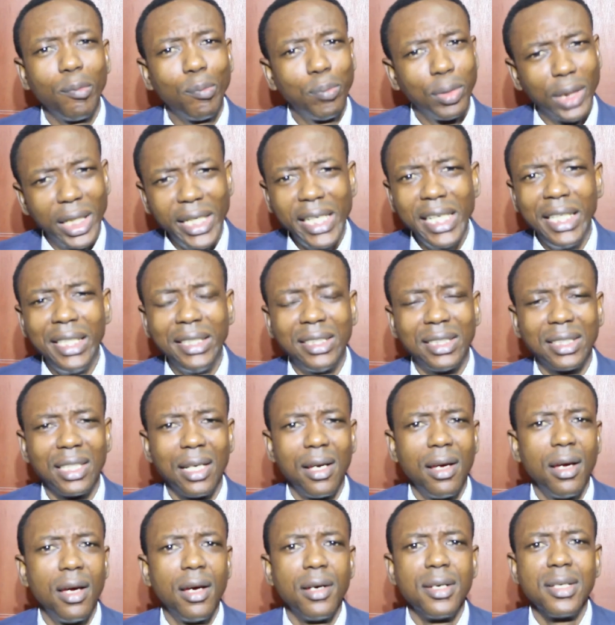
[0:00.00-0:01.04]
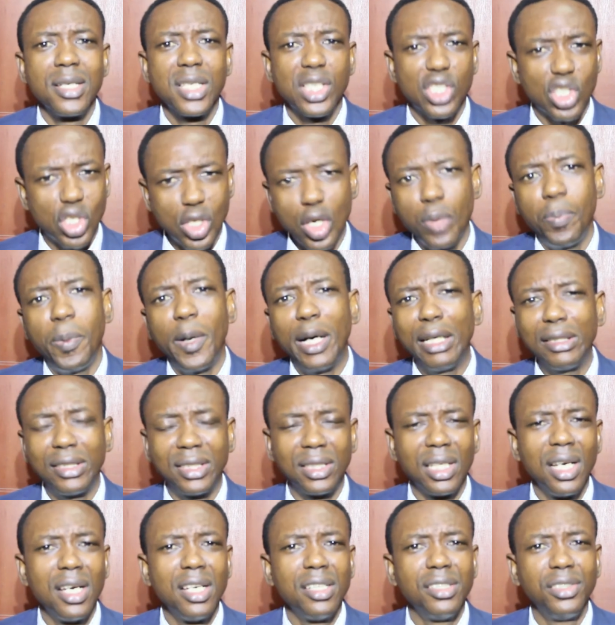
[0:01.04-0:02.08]
Please
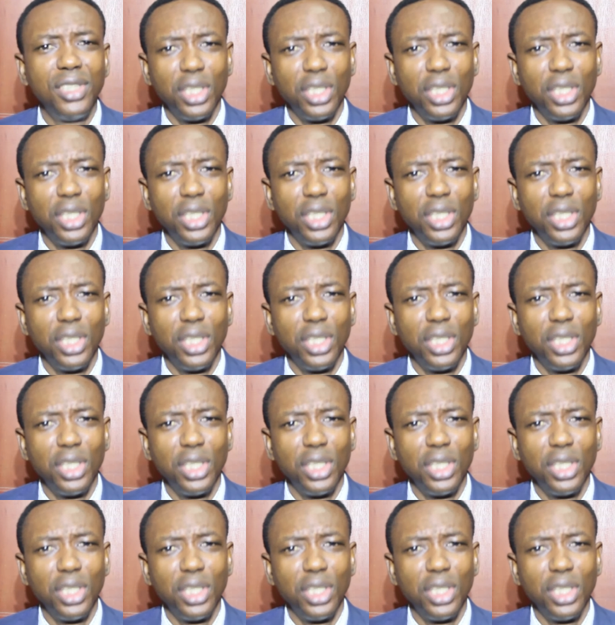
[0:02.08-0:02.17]
support